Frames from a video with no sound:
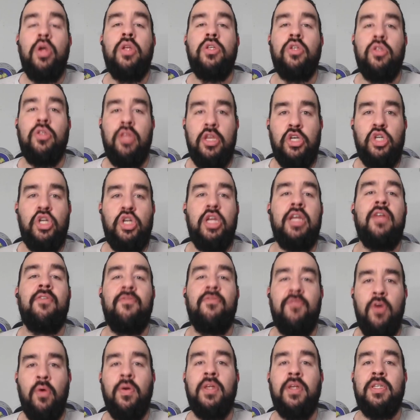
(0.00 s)
so that she can
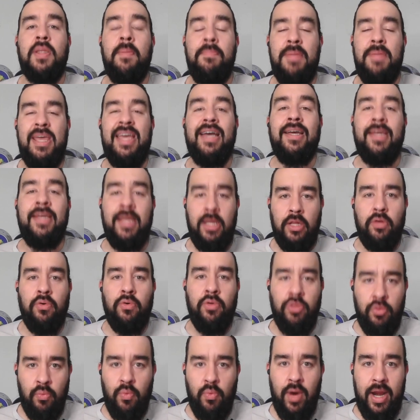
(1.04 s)
focus on being a killer in
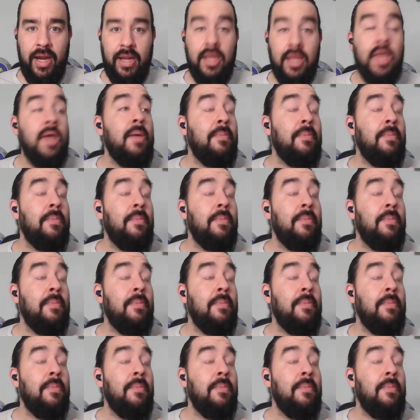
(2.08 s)
the ring.